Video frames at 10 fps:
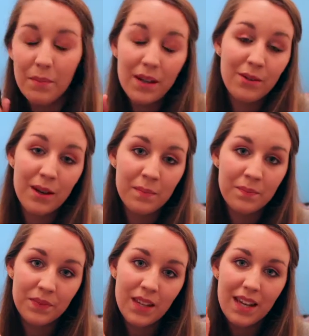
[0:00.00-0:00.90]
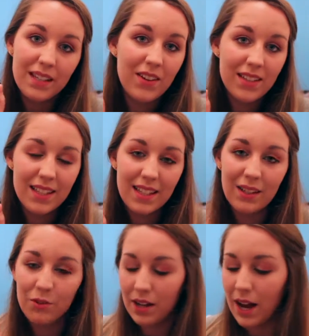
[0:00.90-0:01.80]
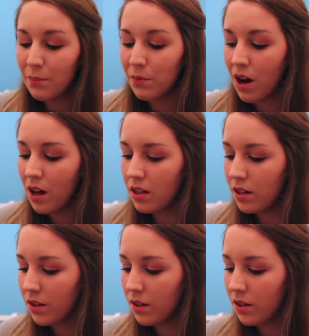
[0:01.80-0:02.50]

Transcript: Anyway, nice little camera,